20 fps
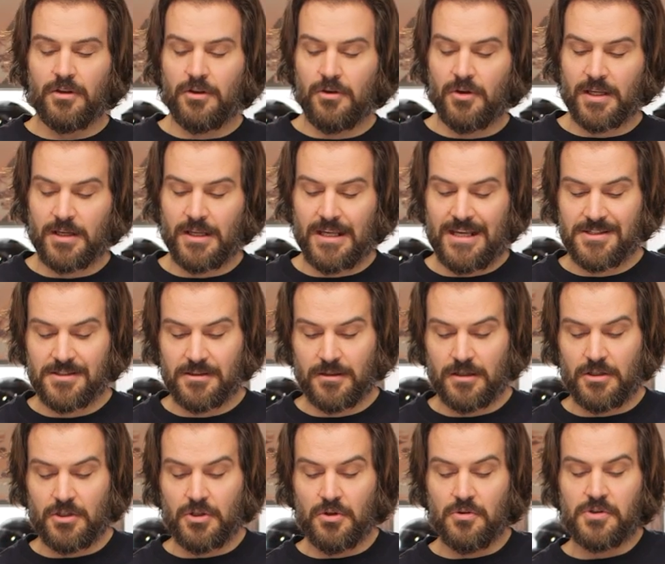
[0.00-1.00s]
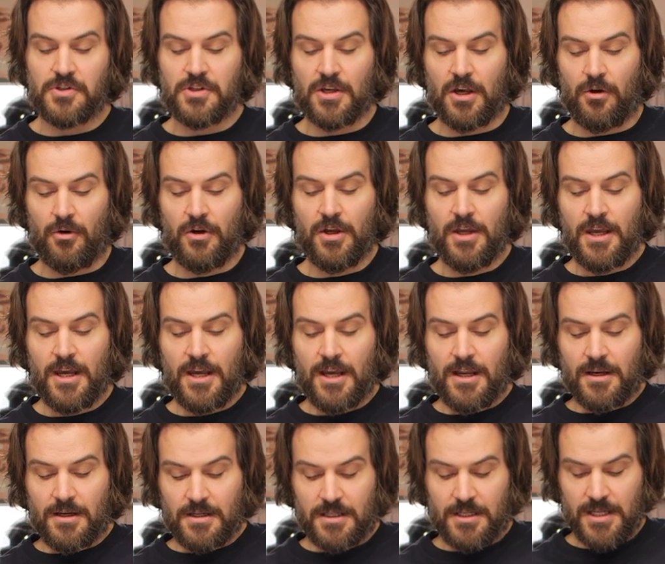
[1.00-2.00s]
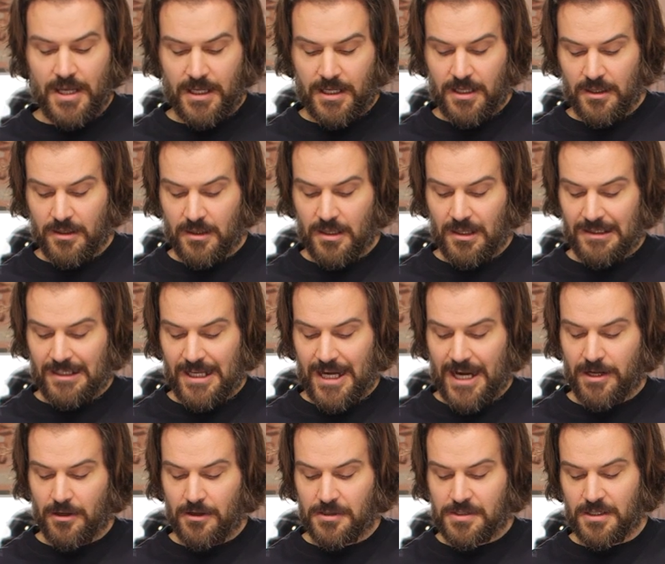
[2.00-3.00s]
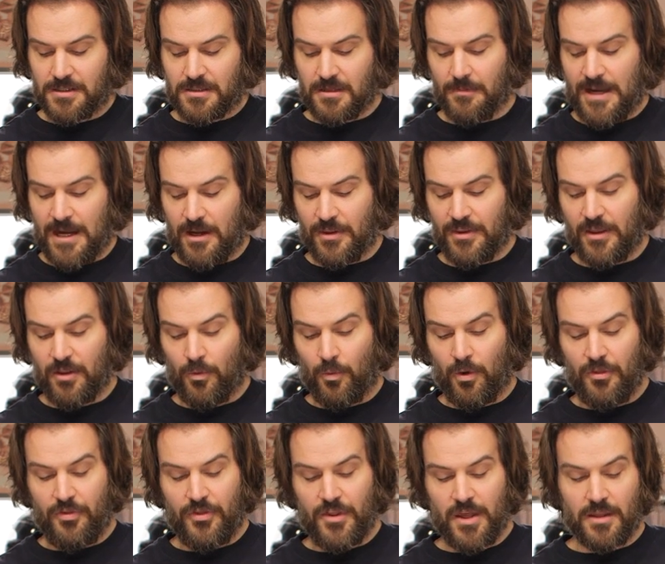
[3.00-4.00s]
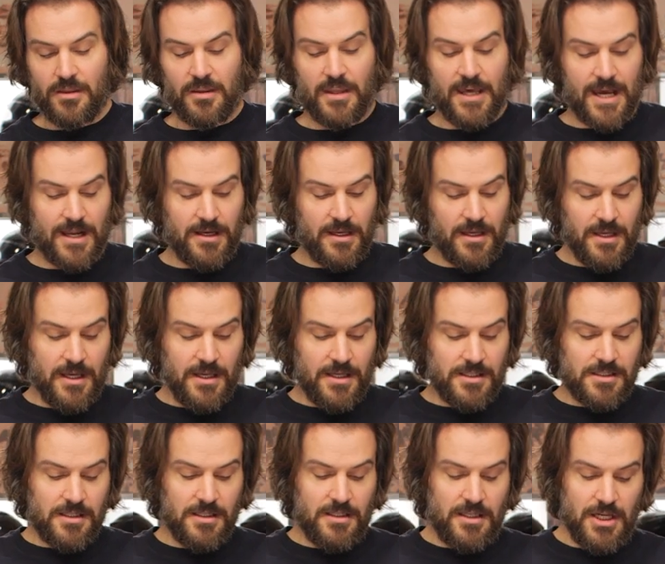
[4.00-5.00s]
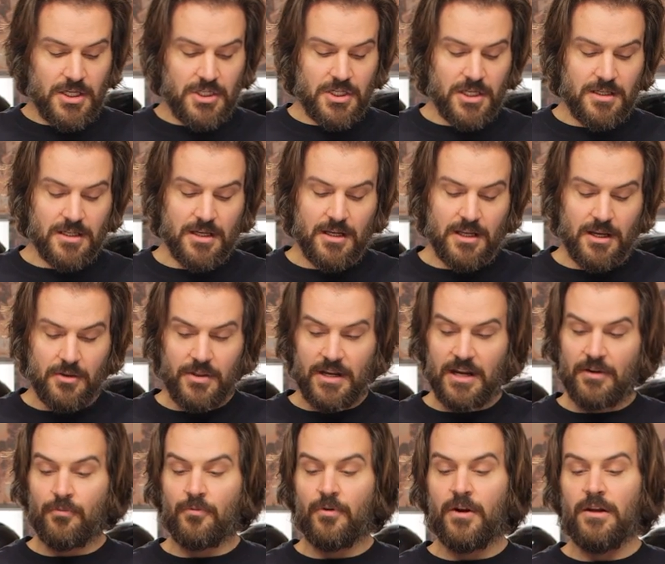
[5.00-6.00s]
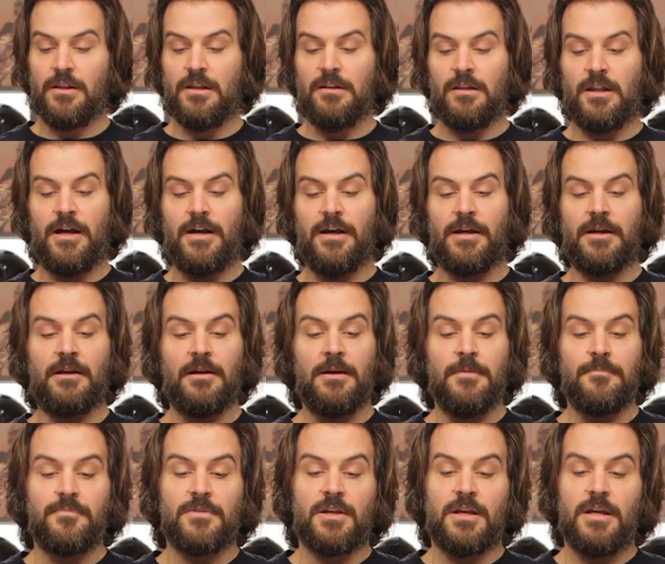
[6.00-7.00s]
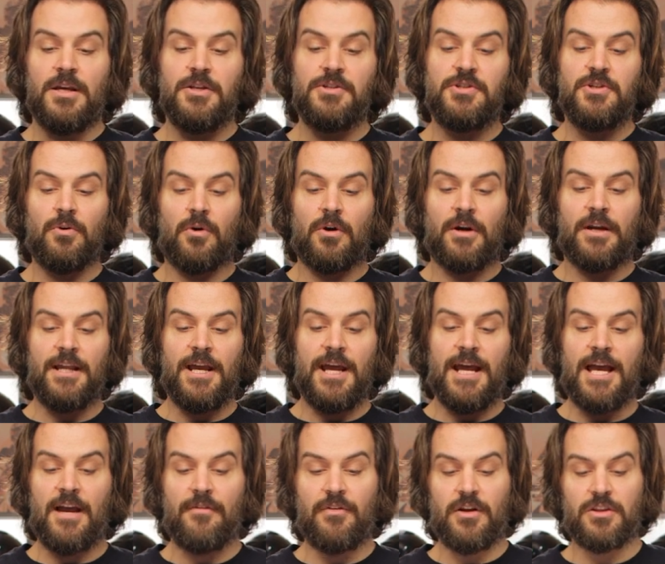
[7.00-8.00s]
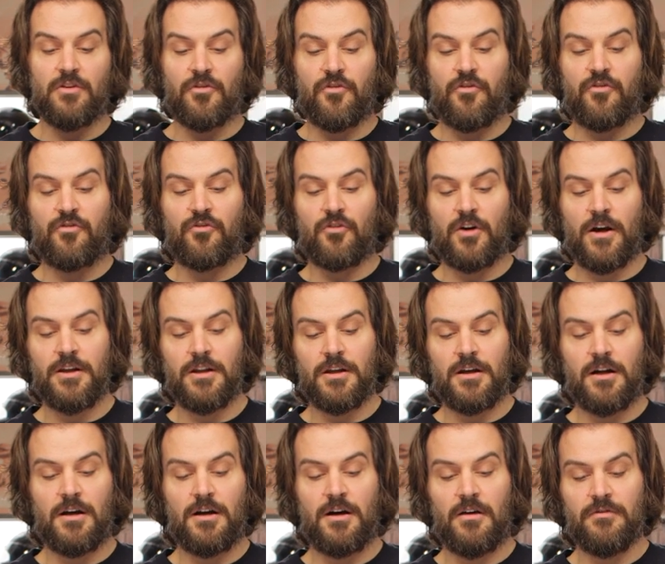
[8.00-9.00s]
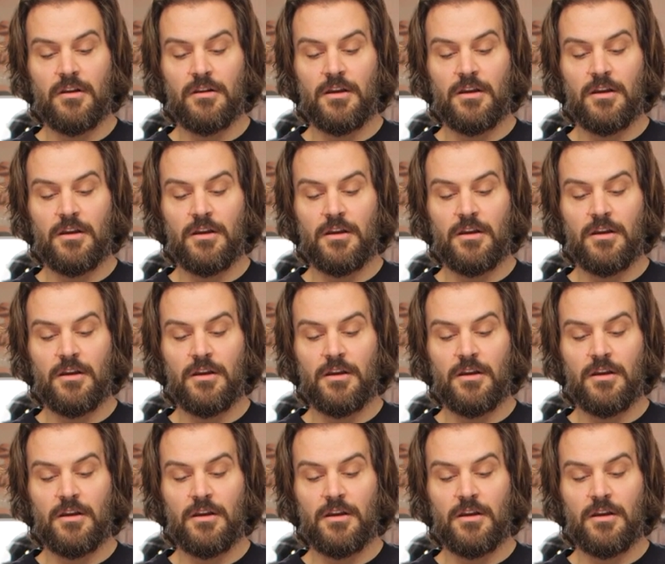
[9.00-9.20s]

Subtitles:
you can easily do so. Taking the liner system out. Now, the one thing that Sedici did here that I really like is you're gonna have at the front of the